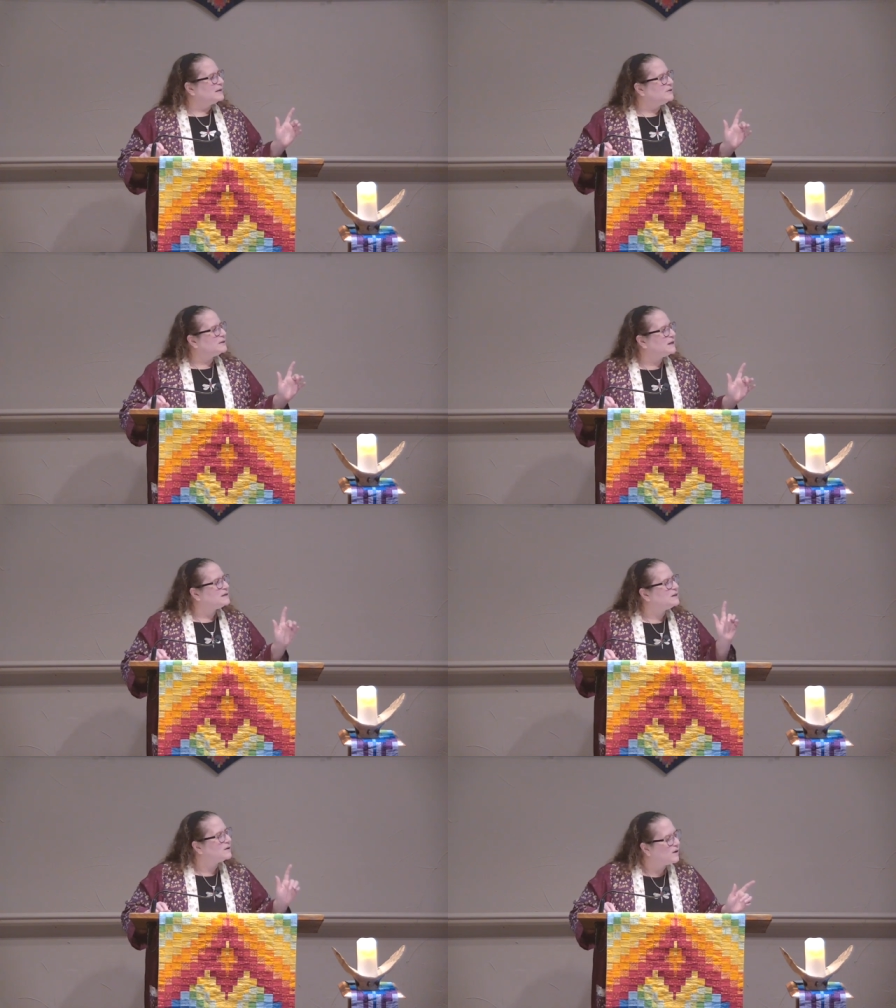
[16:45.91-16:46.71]

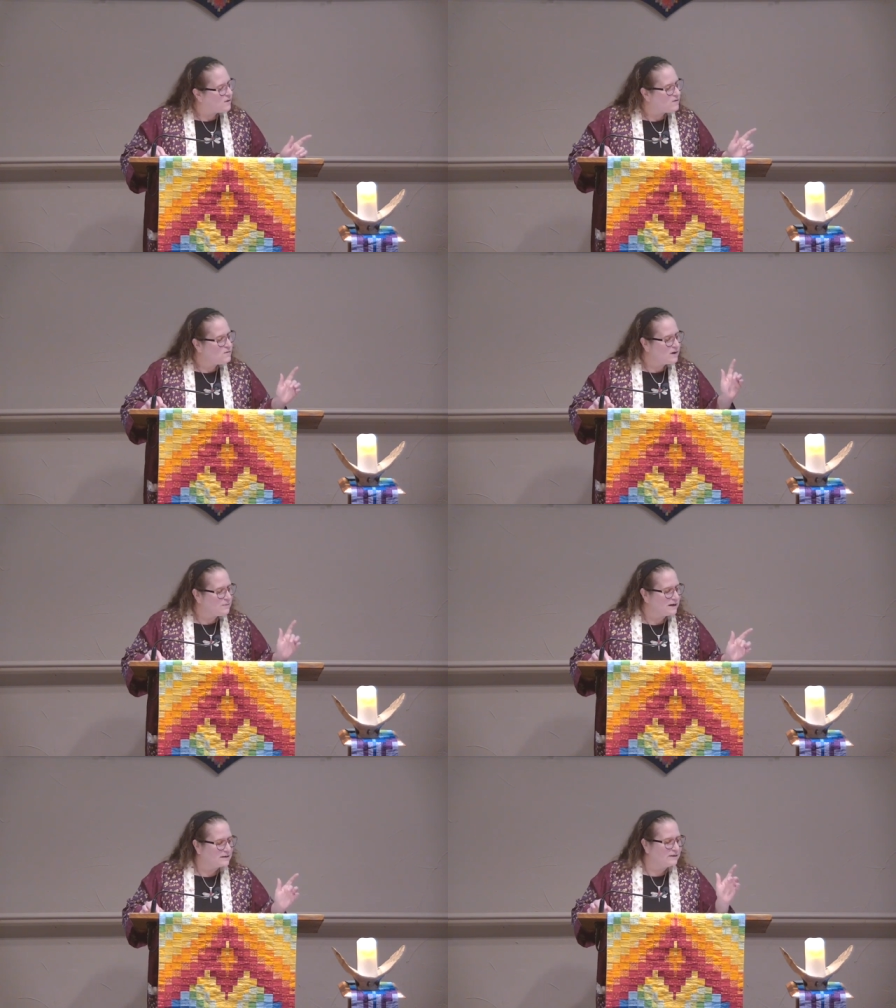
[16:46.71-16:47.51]
exercised her own
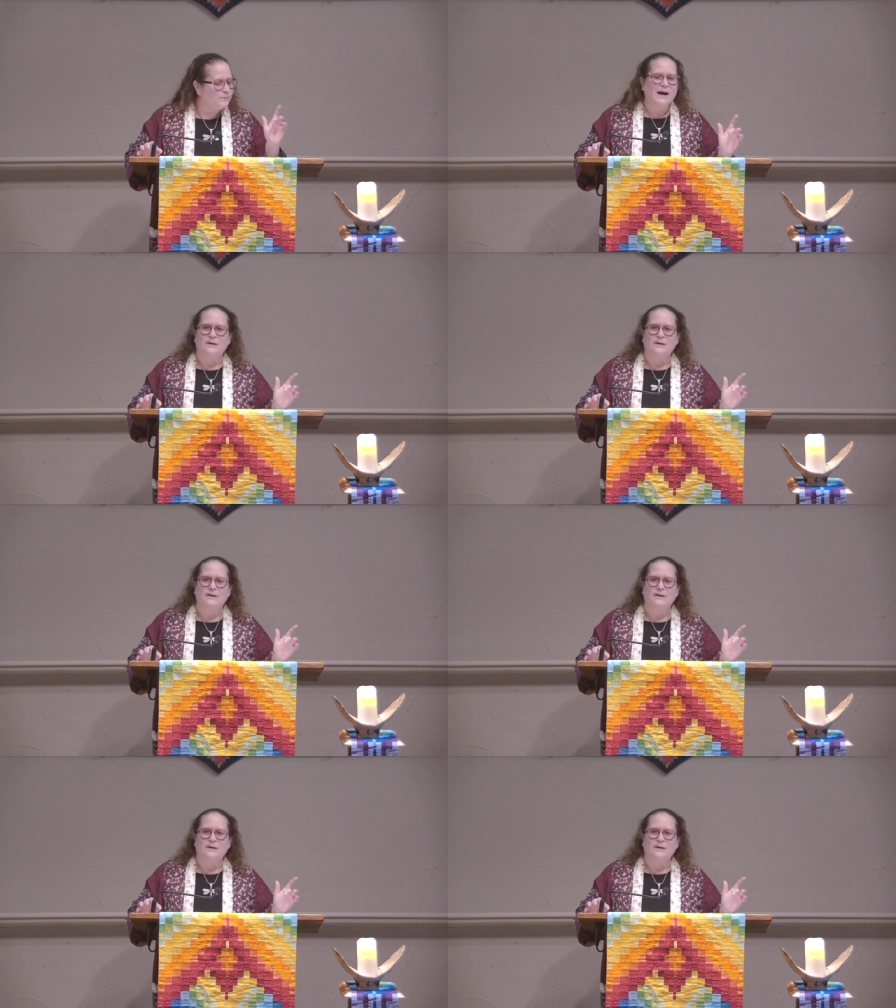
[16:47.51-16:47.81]
reproductive